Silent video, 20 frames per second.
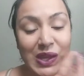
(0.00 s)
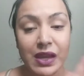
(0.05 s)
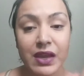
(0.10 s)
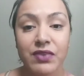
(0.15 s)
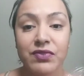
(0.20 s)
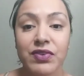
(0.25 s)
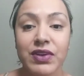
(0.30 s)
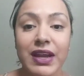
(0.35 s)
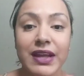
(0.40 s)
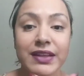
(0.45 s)

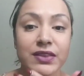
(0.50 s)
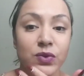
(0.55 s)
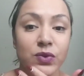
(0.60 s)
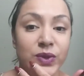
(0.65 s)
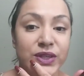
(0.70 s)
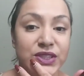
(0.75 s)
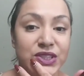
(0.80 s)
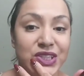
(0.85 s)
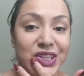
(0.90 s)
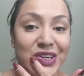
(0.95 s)
for like the
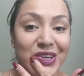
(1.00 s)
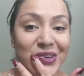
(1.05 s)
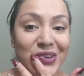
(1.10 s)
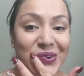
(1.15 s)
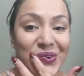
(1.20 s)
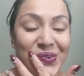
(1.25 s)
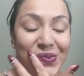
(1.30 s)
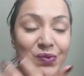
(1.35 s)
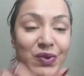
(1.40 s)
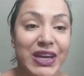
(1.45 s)
winter
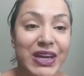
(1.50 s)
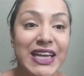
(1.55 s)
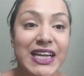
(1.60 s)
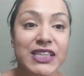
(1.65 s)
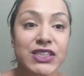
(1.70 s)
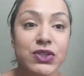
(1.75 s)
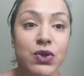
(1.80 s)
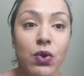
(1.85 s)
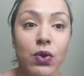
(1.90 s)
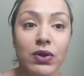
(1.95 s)
when it
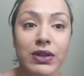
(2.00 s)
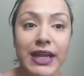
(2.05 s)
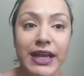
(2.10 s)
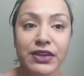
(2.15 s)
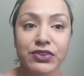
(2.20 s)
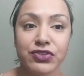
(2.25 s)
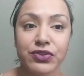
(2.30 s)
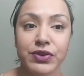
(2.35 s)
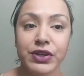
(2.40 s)
gets cold, like during